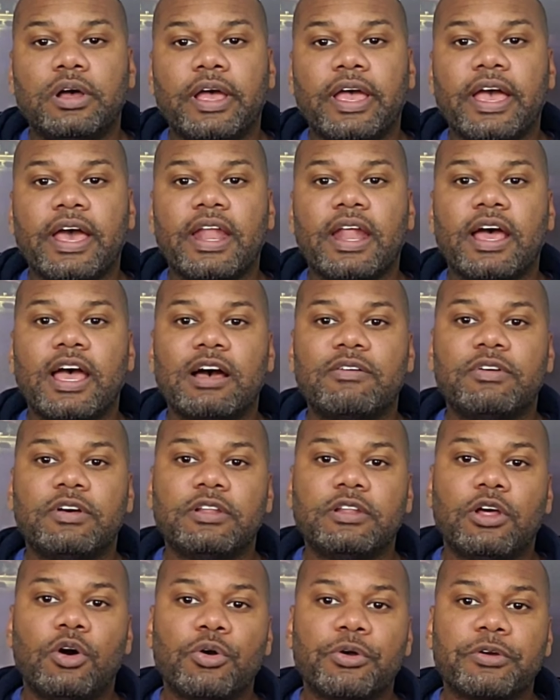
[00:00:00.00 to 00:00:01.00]
and I have a
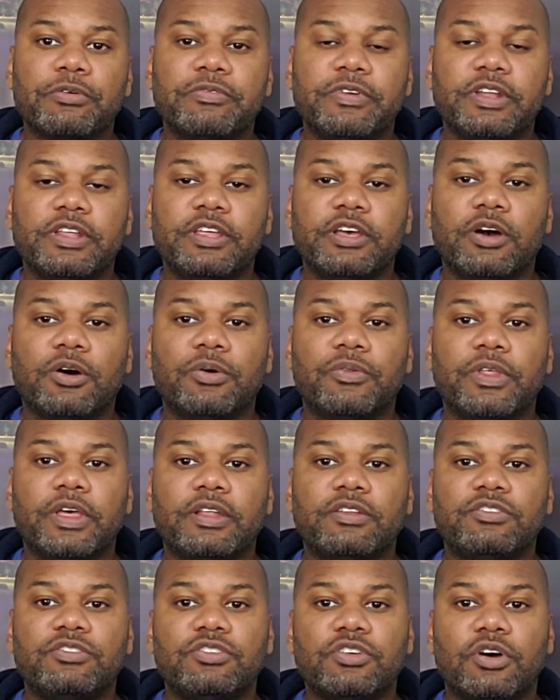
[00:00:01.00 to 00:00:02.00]
longer video
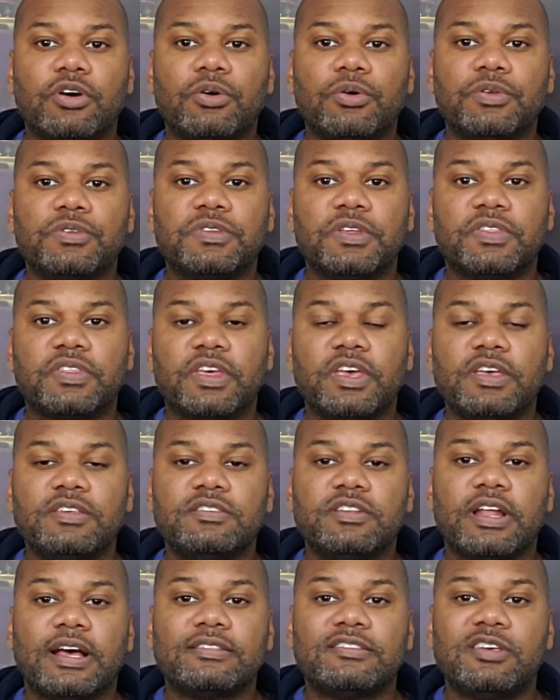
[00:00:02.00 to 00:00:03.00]
that shows the things
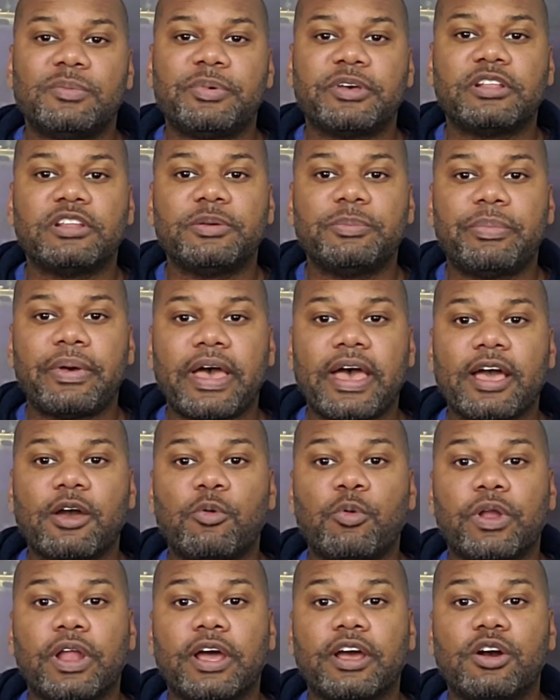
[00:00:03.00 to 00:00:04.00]
that I typically pack
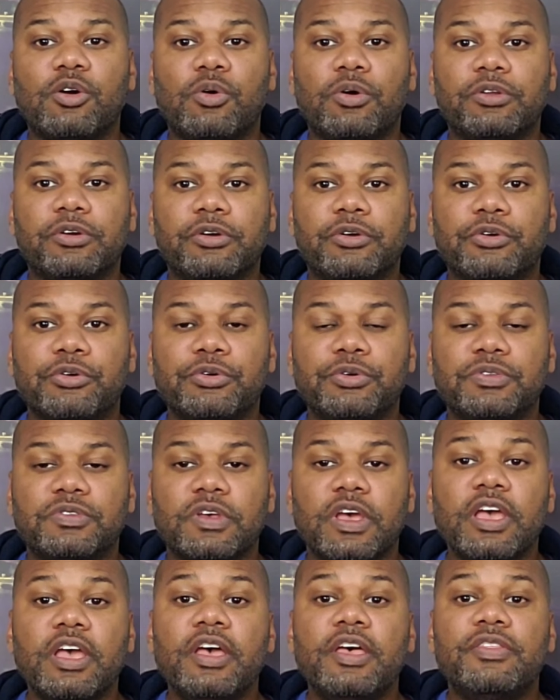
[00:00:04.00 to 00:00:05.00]
when I go on a cruise.
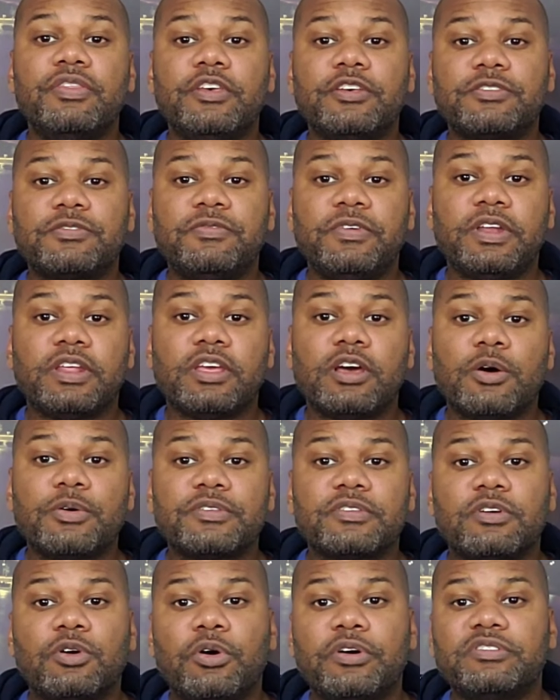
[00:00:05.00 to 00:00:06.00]
This video
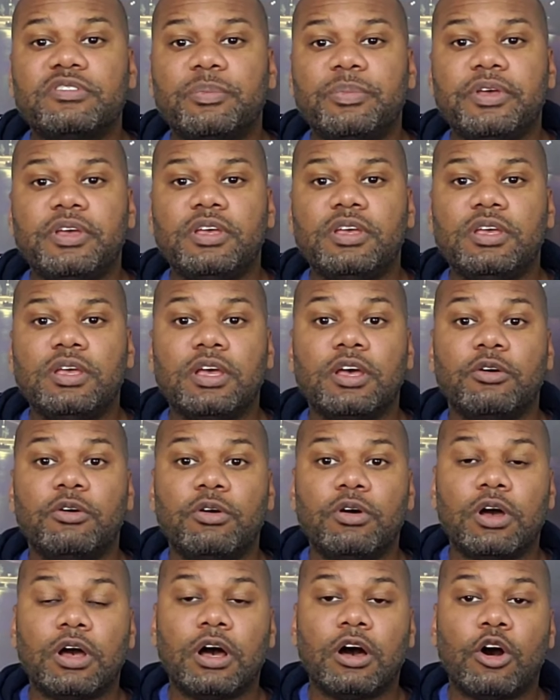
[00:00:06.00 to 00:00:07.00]
is going to be
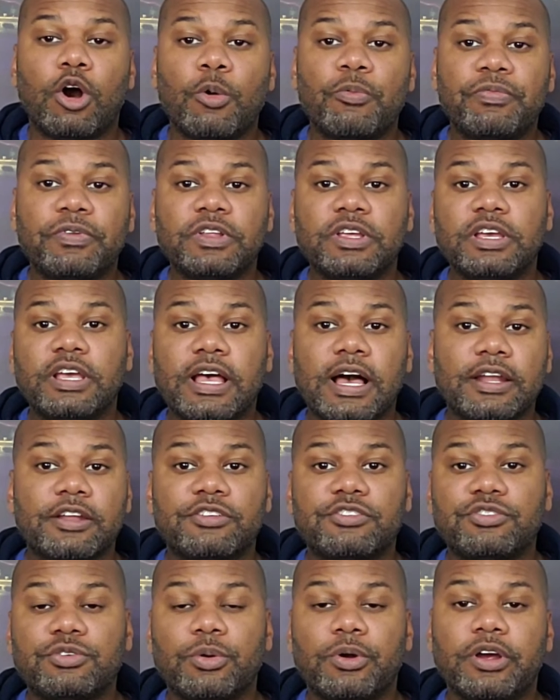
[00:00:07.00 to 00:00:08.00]
hopefully kind of
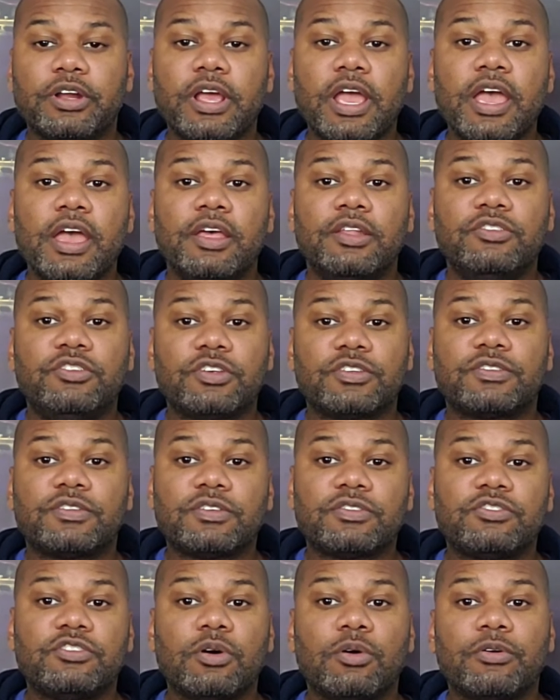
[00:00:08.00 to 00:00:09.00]
short, just to
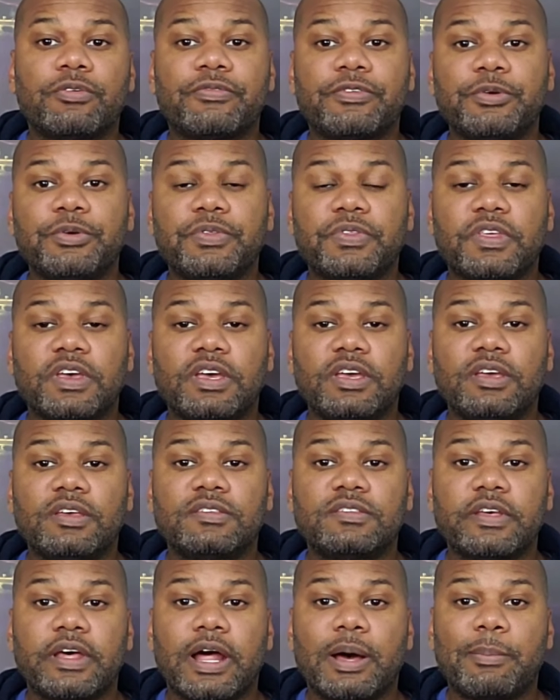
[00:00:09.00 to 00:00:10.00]
show a few
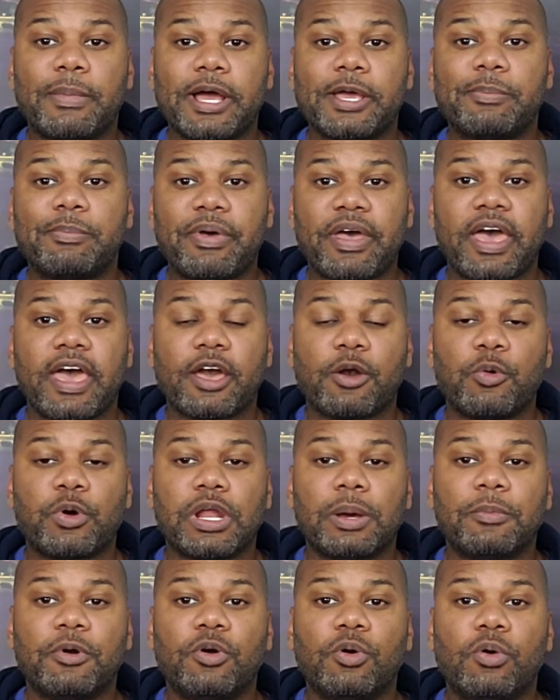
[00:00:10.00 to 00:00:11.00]
things that I might pack when
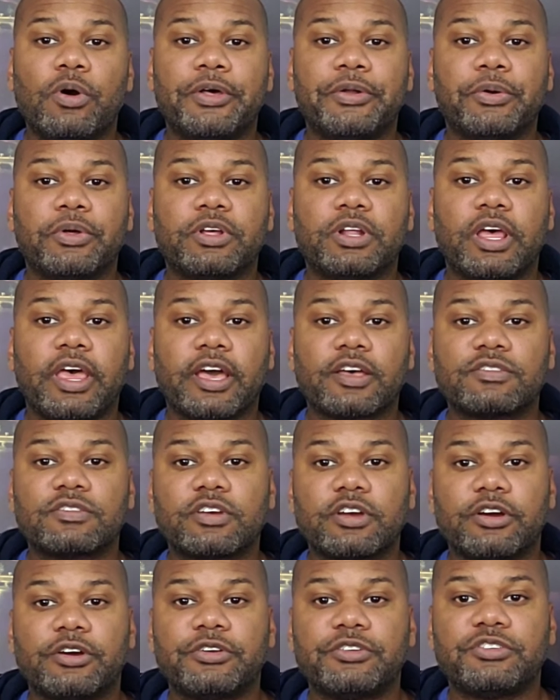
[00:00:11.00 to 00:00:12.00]
I'm going on an
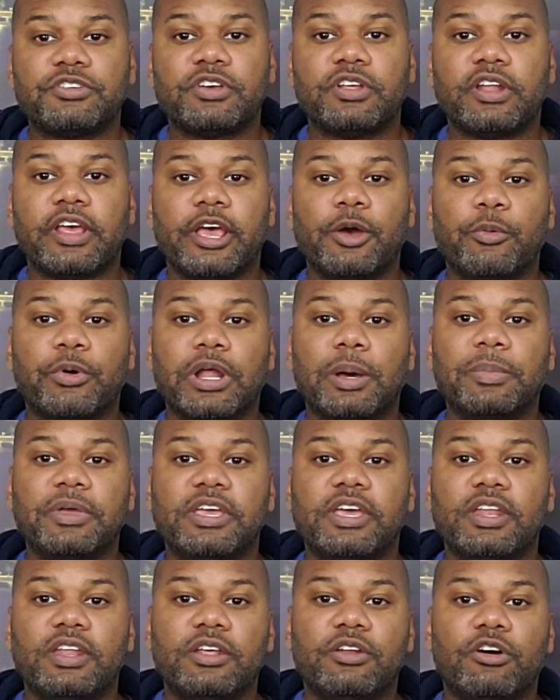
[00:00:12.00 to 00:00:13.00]
excursion and when I'm
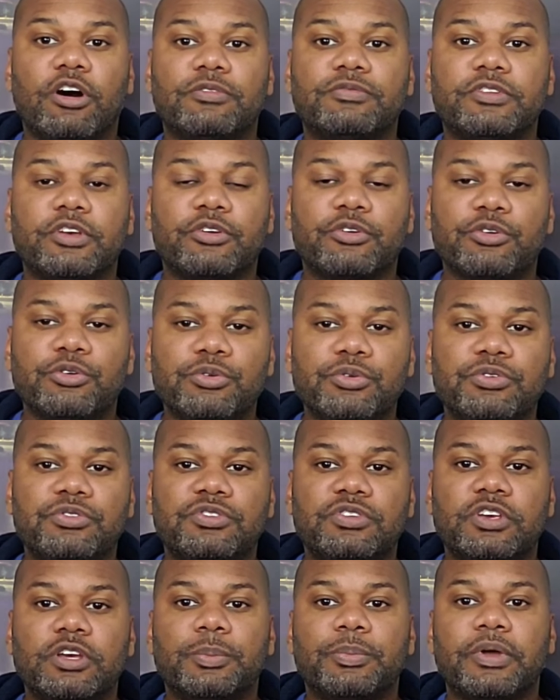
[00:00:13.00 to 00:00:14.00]
getting off the cruise
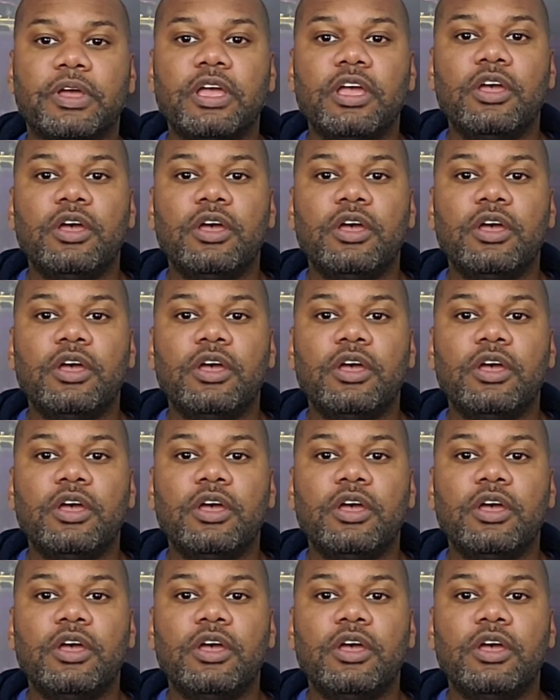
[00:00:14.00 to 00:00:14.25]
ship